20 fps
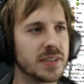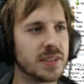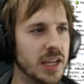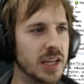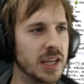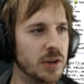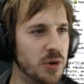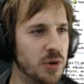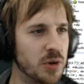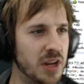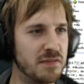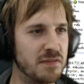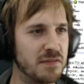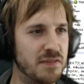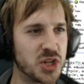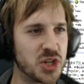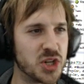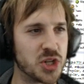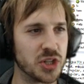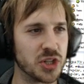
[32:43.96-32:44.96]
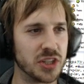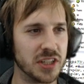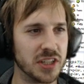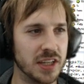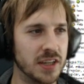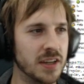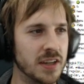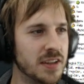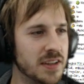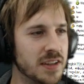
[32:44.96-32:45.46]
It will
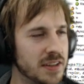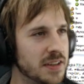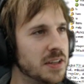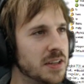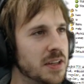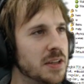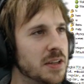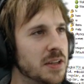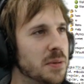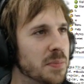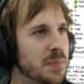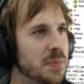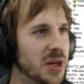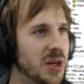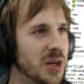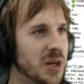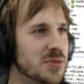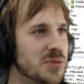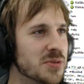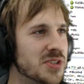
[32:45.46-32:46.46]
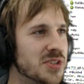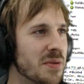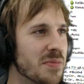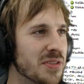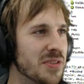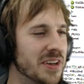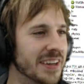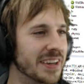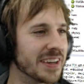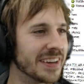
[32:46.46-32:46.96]
eventually become
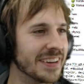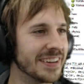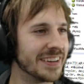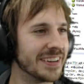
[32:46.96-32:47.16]
something.